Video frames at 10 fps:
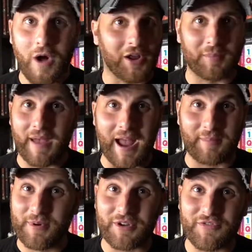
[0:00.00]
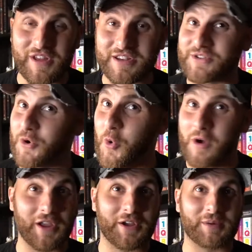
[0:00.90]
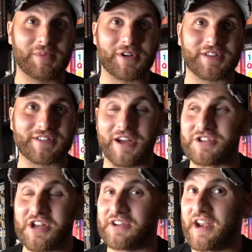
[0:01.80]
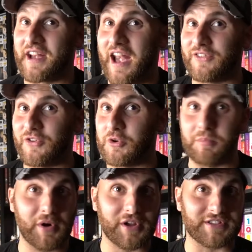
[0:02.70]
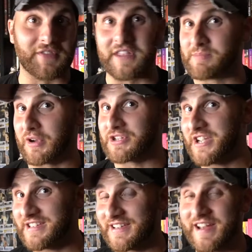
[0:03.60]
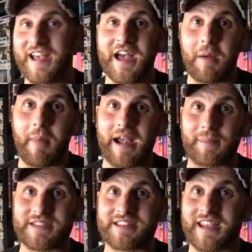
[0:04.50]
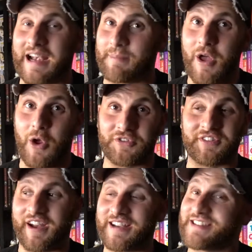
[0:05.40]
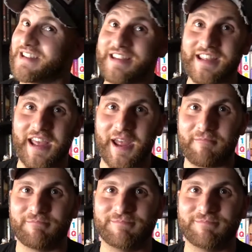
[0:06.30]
Welcome back, Book Fiends, to Wicked Good Books, a channel dedicated to books and things book adjacent. My name is Nick, and I'm the host of tonight's D&D game.